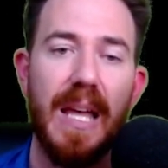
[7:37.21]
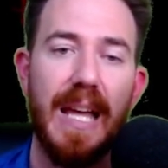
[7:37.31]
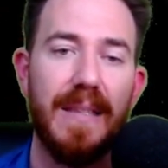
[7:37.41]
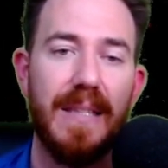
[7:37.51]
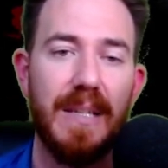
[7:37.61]

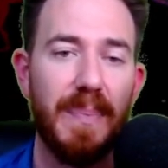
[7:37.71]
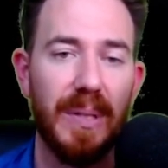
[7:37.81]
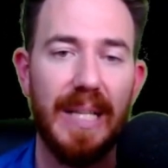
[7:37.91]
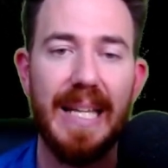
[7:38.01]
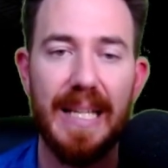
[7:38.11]
and the
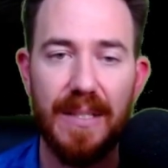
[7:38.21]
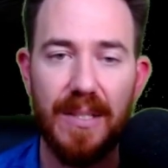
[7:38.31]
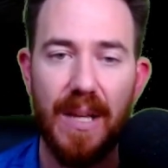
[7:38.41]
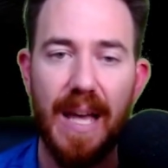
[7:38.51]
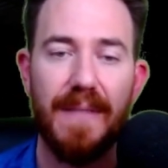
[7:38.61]

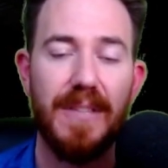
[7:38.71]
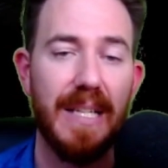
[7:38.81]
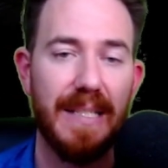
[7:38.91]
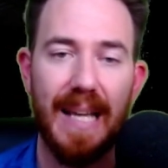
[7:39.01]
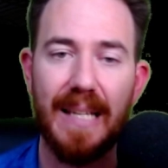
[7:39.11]
planets have the
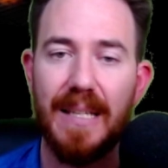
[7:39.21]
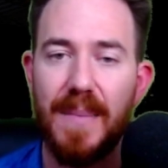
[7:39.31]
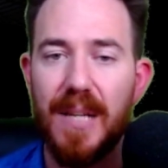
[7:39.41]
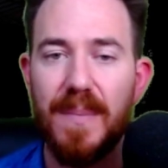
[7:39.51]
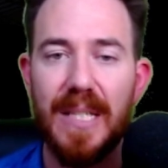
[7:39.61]
exact
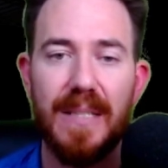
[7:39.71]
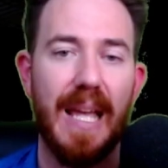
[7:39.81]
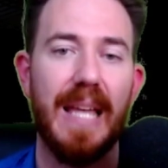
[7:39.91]
same enemies